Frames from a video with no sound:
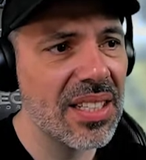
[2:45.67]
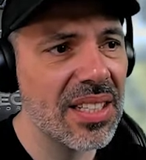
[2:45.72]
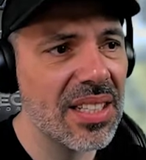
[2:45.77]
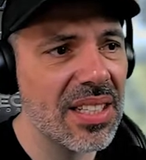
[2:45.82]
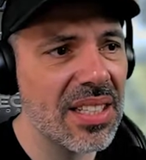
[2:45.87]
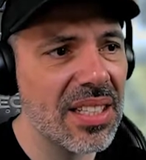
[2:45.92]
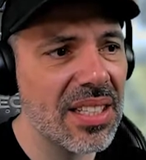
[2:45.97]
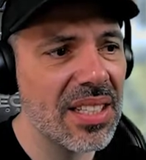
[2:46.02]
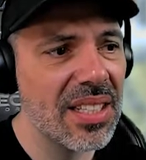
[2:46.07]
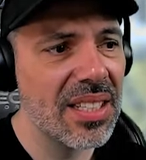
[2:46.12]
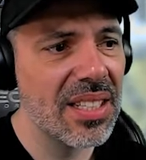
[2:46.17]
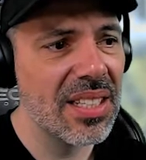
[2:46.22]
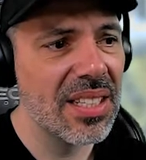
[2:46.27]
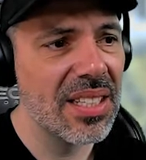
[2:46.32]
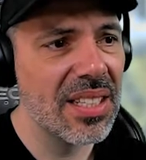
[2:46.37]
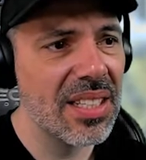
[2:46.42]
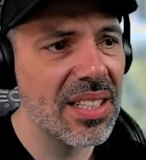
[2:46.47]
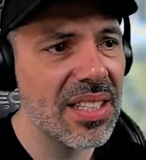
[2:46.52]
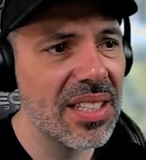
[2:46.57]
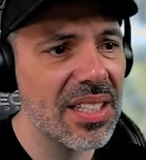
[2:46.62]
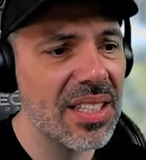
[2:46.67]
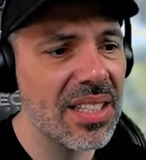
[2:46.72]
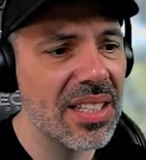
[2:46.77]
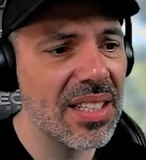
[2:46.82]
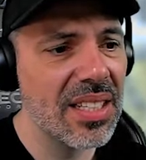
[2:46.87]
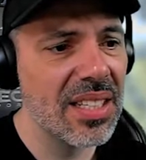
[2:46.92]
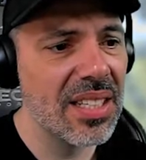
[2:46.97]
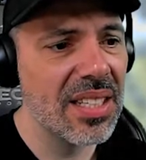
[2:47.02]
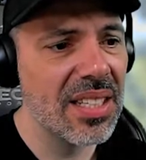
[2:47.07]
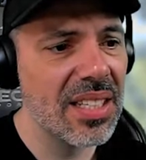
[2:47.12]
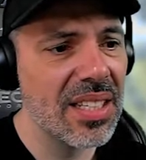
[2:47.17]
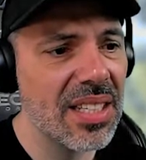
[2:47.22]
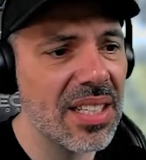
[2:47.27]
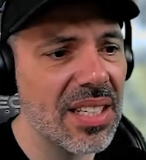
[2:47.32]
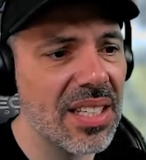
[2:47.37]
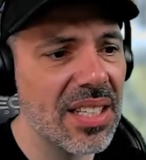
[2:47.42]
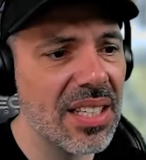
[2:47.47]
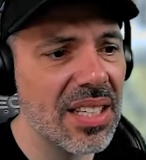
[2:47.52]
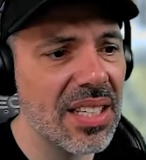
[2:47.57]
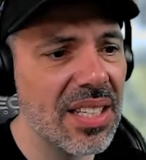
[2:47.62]
I went around looking for my
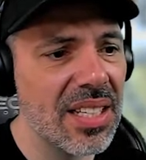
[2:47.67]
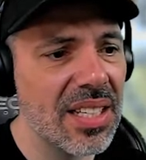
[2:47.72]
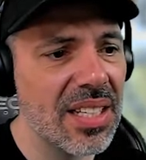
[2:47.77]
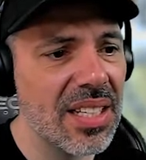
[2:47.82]
friends, and